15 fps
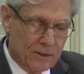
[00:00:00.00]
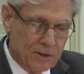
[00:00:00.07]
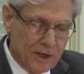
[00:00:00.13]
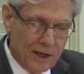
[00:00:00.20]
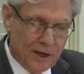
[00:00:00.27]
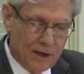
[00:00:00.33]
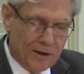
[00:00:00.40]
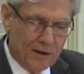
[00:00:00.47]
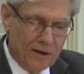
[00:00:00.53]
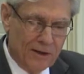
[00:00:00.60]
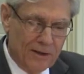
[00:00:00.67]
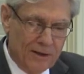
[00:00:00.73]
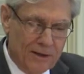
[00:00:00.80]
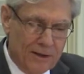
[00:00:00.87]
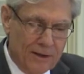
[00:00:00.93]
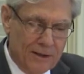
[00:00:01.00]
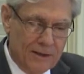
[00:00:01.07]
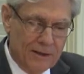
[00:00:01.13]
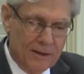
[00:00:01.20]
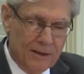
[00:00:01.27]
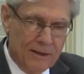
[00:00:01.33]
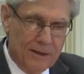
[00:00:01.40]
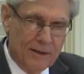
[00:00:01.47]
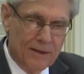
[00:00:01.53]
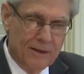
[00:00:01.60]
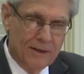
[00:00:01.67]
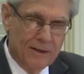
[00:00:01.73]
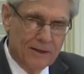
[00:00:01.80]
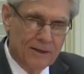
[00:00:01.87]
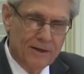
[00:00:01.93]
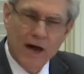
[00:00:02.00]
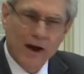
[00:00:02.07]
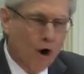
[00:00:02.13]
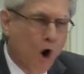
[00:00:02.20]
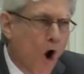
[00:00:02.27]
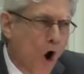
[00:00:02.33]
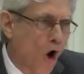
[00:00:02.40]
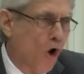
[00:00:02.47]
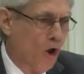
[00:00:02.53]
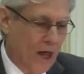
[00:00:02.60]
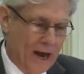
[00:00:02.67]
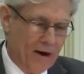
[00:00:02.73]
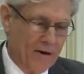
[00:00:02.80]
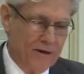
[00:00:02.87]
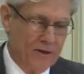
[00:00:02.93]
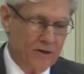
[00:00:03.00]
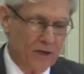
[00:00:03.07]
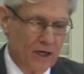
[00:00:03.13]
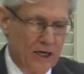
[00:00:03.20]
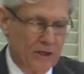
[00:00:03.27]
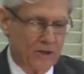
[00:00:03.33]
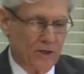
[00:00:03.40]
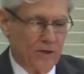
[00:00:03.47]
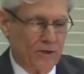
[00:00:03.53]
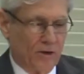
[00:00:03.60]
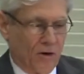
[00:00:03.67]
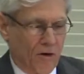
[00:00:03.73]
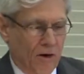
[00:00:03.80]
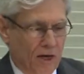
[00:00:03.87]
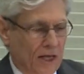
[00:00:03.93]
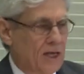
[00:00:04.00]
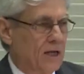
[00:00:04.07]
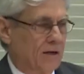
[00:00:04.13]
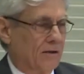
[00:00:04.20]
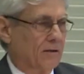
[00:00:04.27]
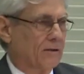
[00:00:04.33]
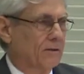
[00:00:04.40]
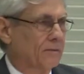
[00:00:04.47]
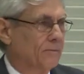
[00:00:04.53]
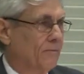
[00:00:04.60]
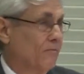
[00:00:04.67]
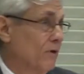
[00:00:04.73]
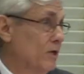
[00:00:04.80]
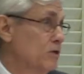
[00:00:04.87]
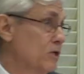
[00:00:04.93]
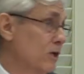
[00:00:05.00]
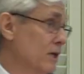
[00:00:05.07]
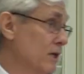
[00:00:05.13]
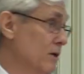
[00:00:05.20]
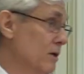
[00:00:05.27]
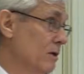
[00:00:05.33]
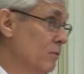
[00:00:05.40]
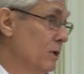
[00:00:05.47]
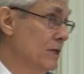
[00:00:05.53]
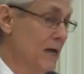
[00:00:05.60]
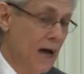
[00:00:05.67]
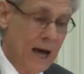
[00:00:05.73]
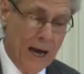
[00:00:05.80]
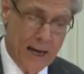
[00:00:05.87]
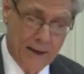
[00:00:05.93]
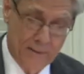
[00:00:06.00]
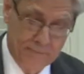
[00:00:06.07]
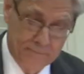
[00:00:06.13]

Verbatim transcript: Still, not all our diseases are healed. Eventually, we die.